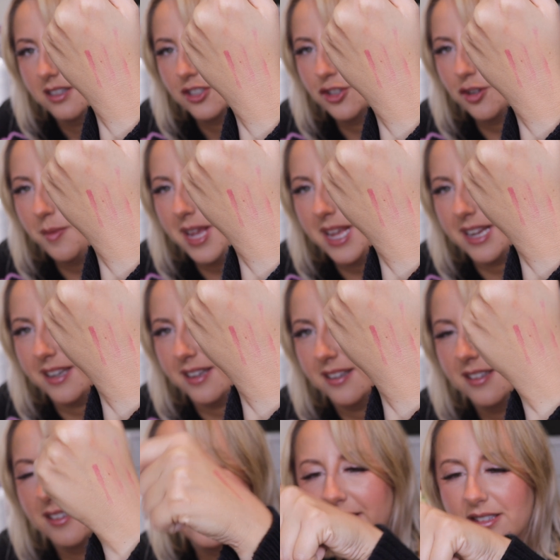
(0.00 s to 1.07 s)
Do you know what I mean?
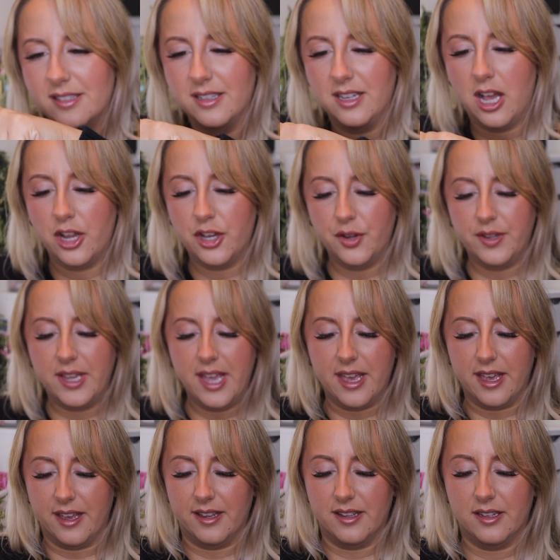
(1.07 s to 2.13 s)
I don't get
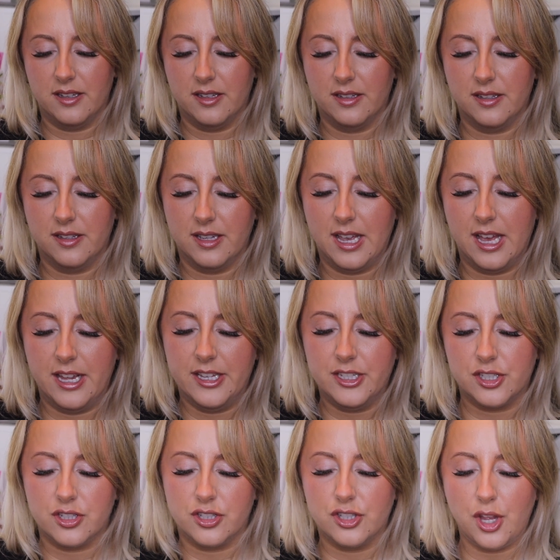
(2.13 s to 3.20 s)
it. And
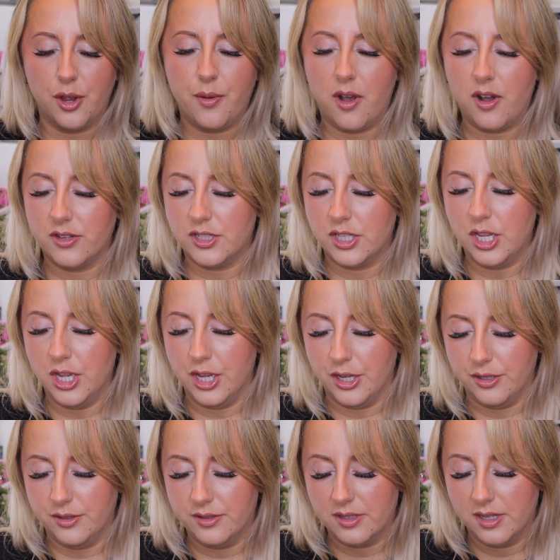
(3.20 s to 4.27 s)
it's so hard to
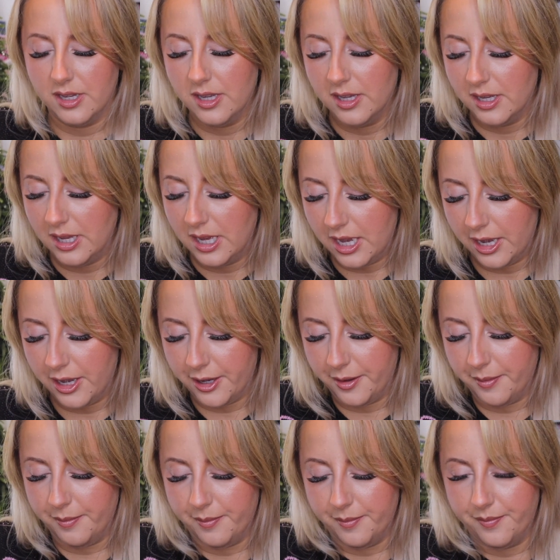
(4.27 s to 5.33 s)
use.
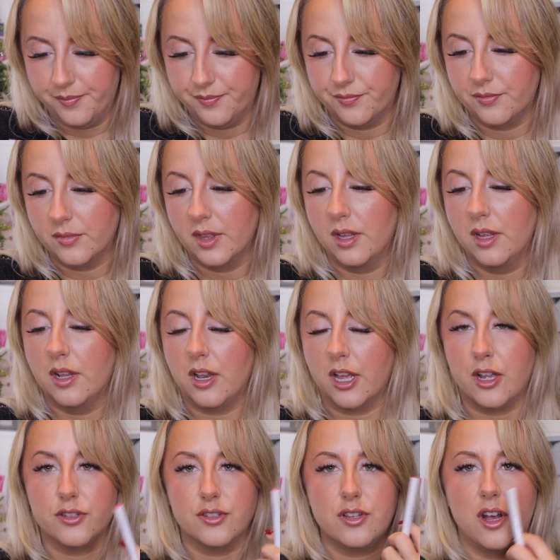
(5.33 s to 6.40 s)
Like,
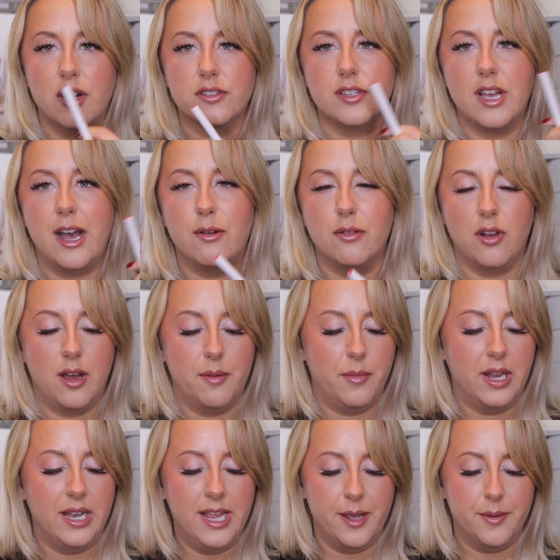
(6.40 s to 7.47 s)
I start to outline
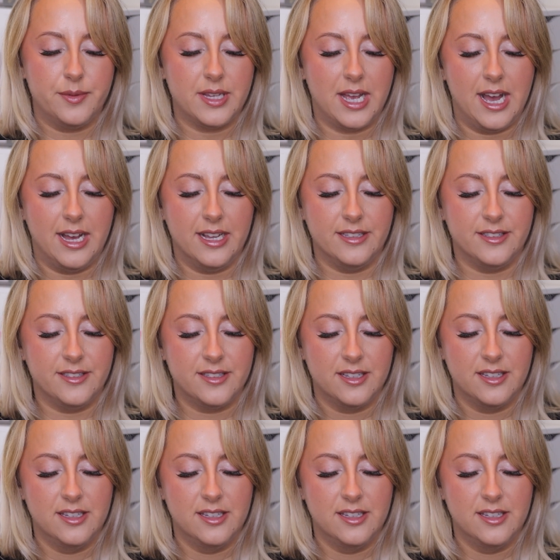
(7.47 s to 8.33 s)
my lips and